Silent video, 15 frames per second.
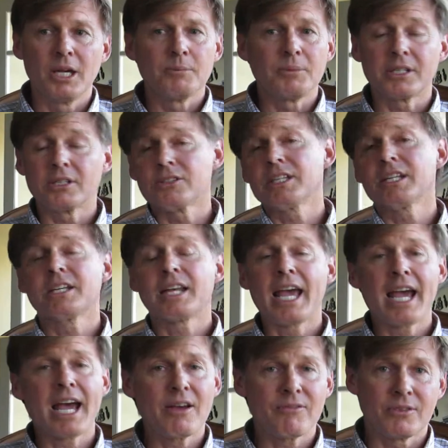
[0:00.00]
because they didn't
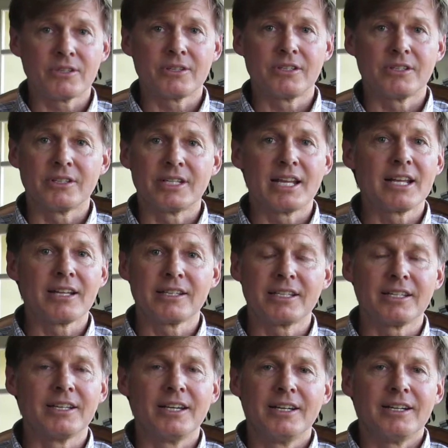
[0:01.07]
have the daily